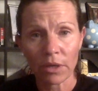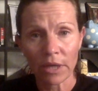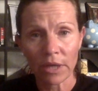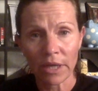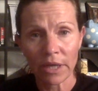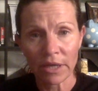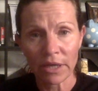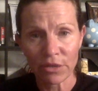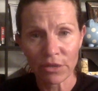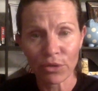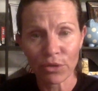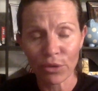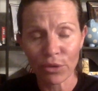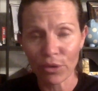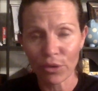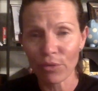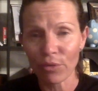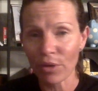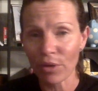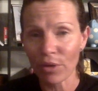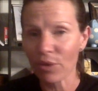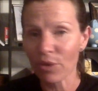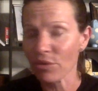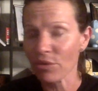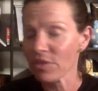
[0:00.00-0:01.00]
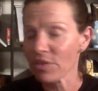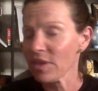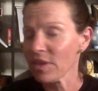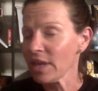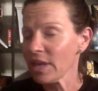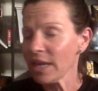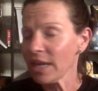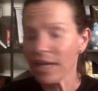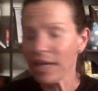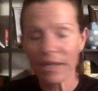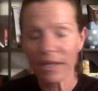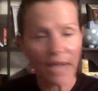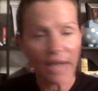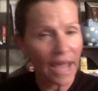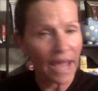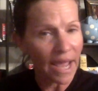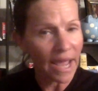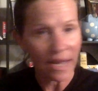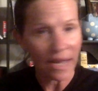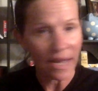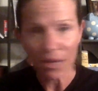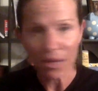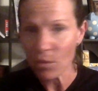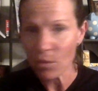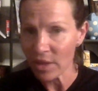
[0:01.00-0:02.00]
in your growth in
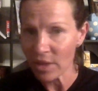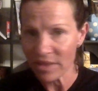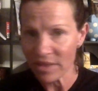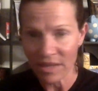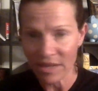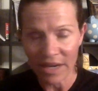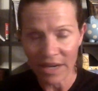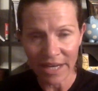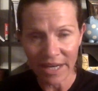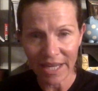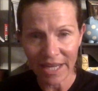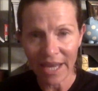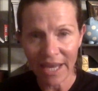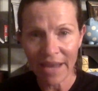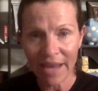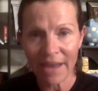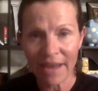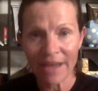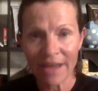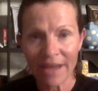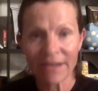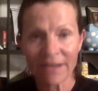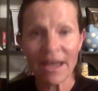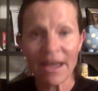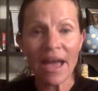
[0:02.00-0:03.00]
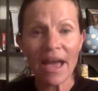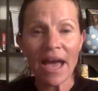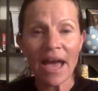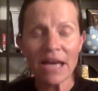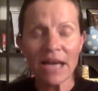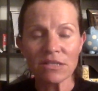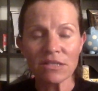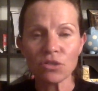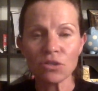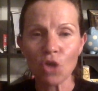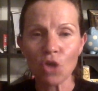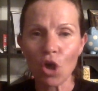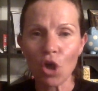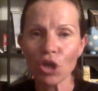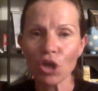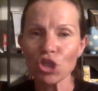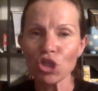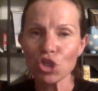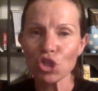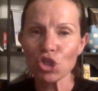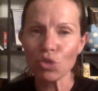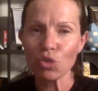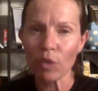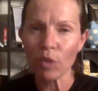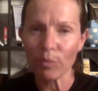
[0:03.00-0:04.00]
any way that I can, as long
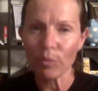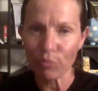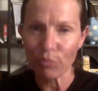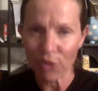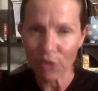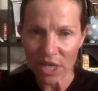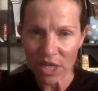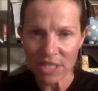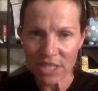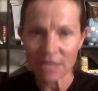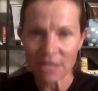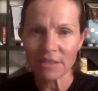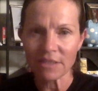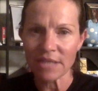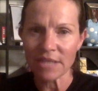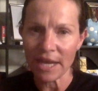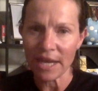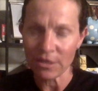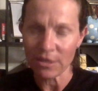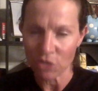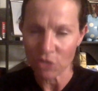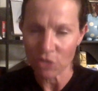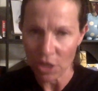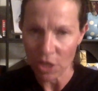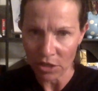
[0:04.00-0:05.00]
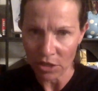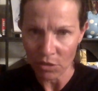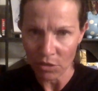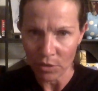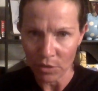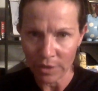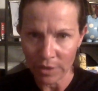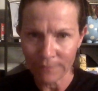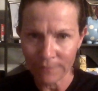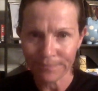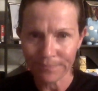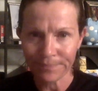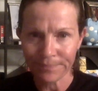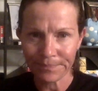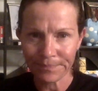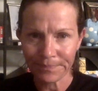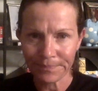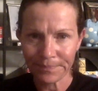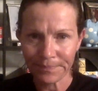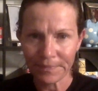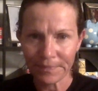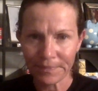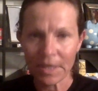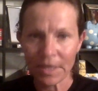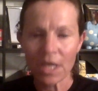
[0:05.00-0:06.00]
as you are present and genuine.
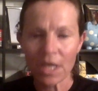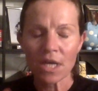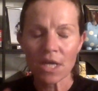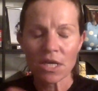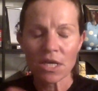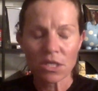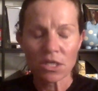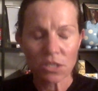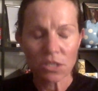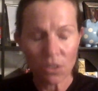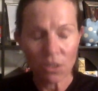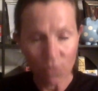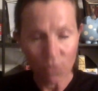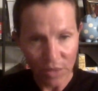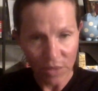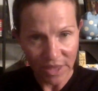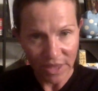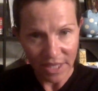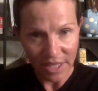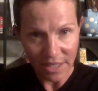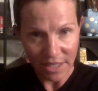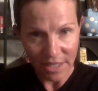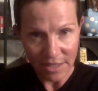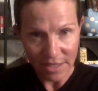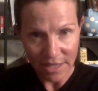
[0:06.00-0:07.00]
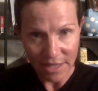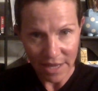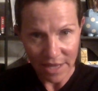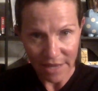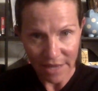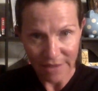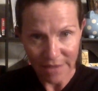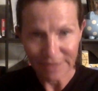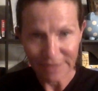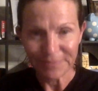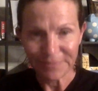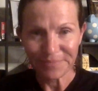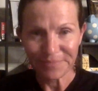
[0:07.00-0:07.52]
So with that said,